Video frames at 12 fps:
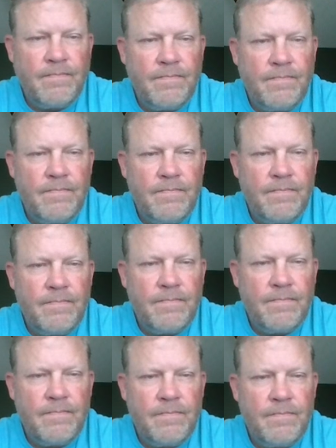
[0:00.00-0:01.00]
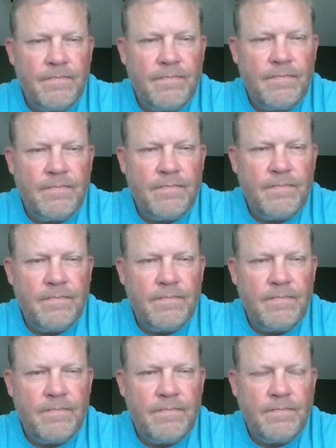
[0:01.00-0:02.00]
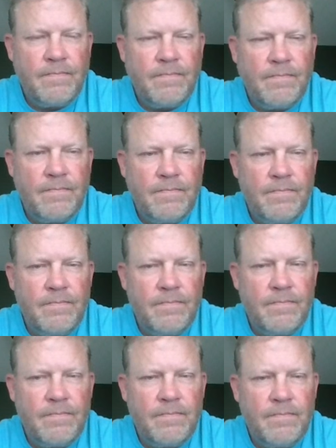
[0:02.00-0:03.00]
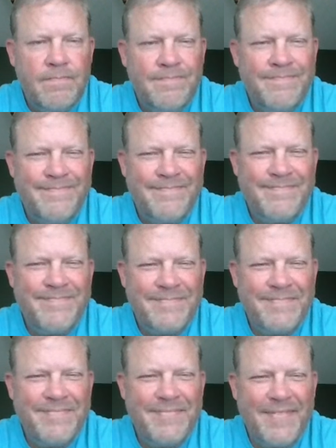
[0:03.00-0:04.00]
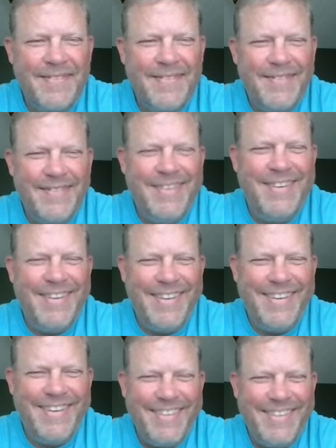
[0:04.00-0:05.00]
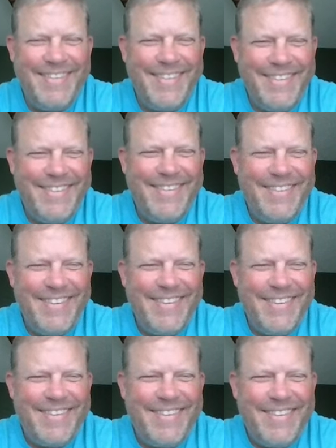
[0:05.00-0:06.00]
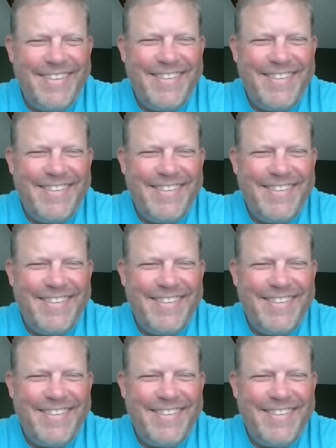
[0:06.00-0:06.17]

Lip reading: (silent)